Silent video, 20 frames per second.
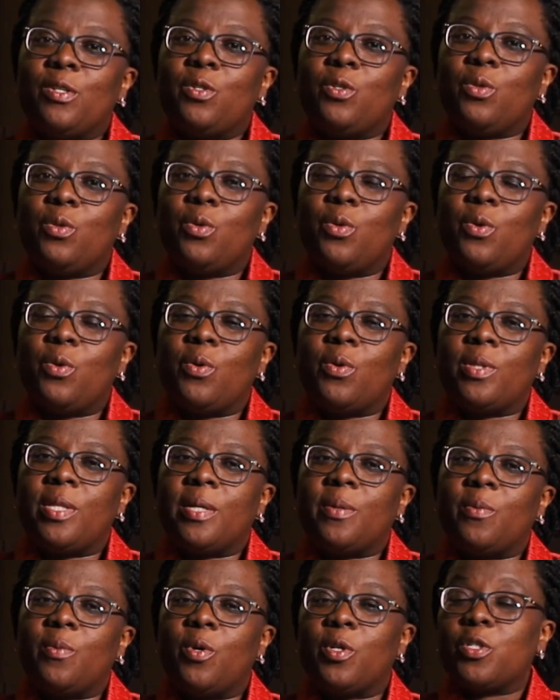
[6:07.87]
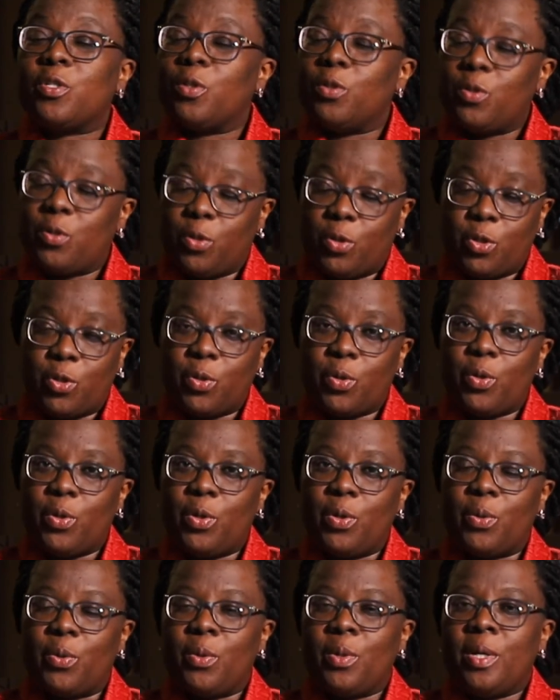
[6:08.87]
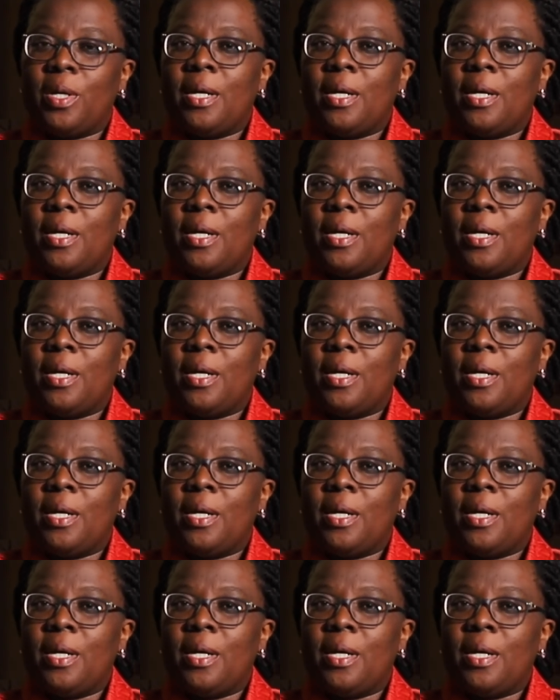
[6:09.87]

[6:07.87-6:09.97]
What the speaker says: to know that what not to show you.